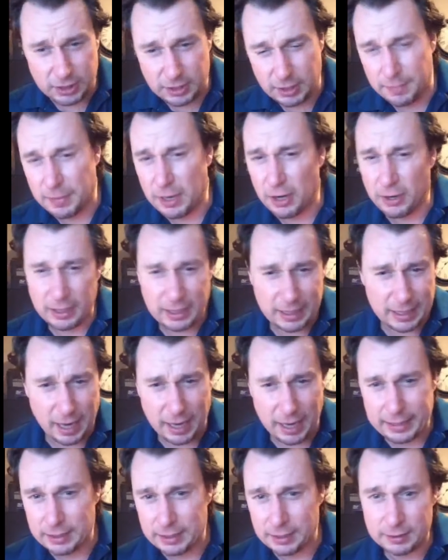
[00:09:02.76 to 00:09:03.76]
American
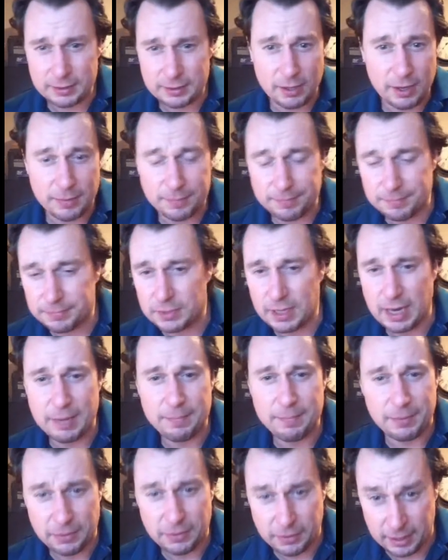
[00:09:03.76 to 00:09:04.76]
Idol type
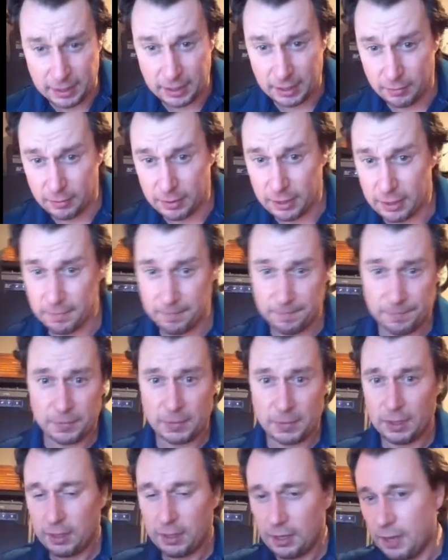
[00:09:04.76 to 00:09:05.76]
of thing, where
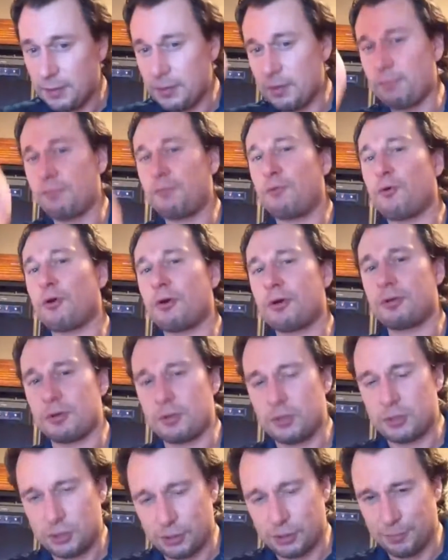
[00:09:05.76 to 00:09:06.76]
you got the 4
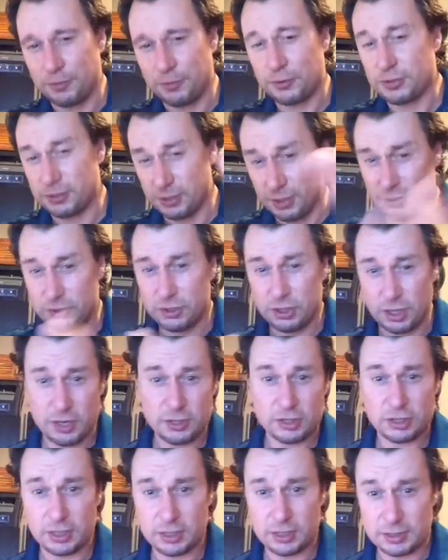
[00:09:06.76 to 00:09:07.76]
superstar
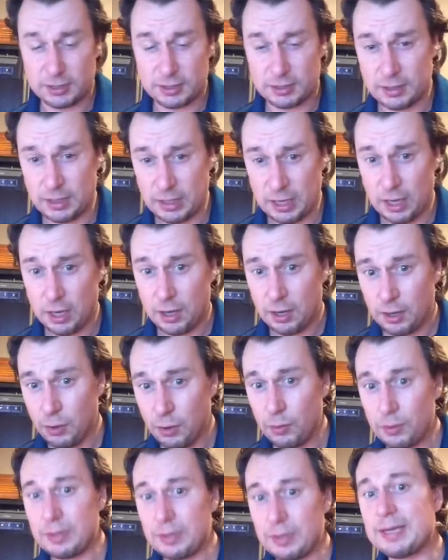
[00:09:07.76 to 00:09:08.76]
judges
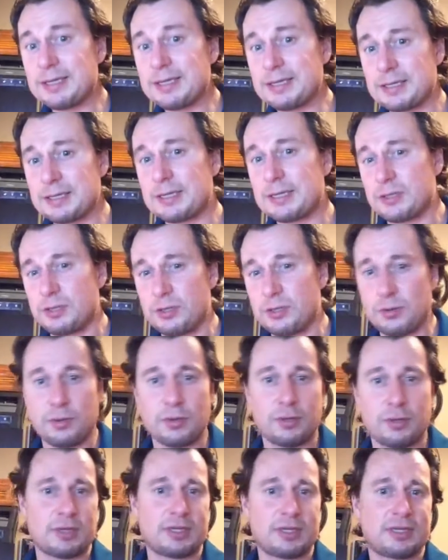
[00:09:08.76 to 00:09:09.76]
who listen to
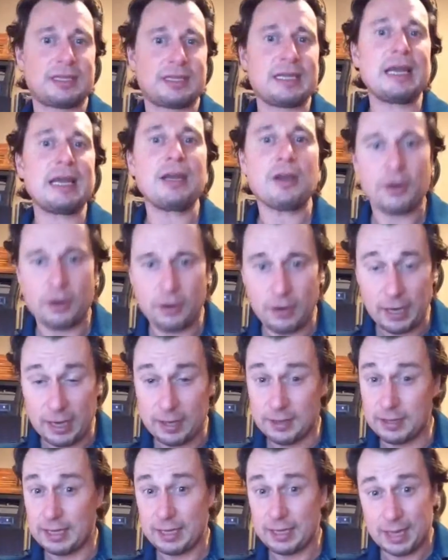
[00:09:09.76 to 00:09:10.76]
the singer and
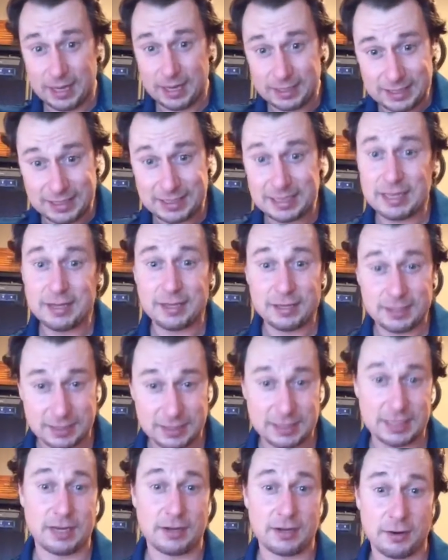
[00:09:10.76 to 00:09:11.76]
they can't see the
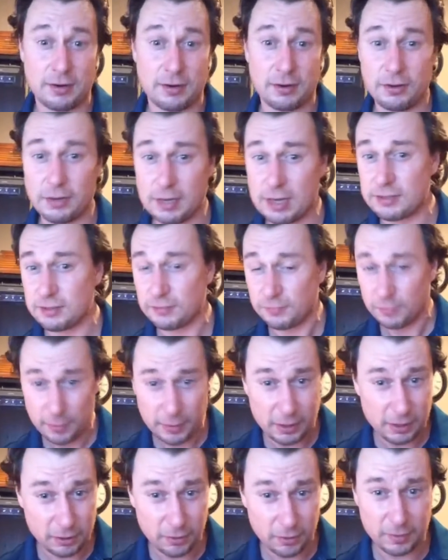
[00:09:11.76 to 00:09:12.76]
singer. You guys
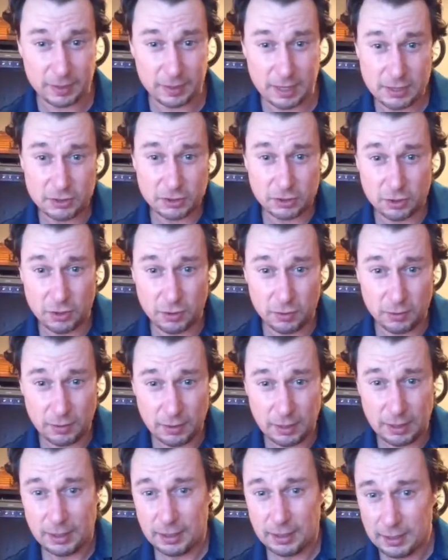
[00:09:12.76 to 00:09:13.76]
familiar with that show?
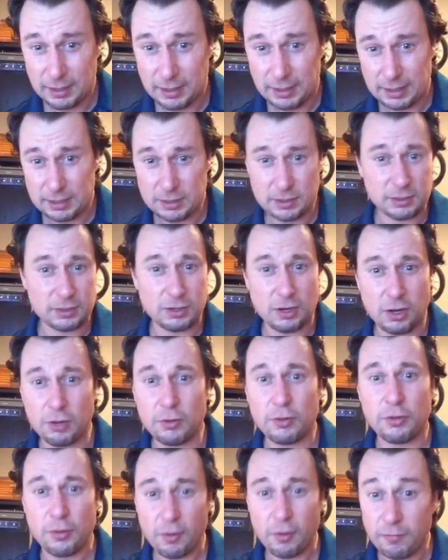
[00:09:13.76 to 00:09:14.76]
It's
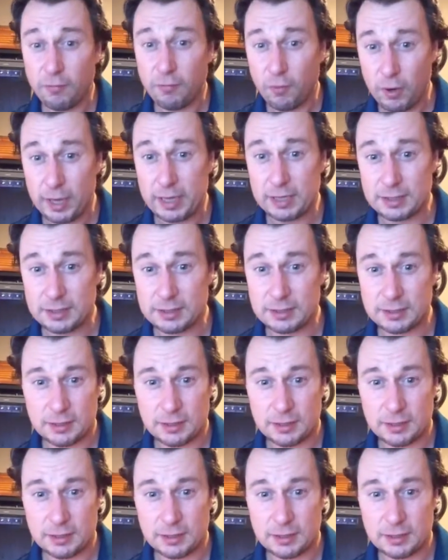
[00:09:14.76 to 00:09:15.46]
called The Voice.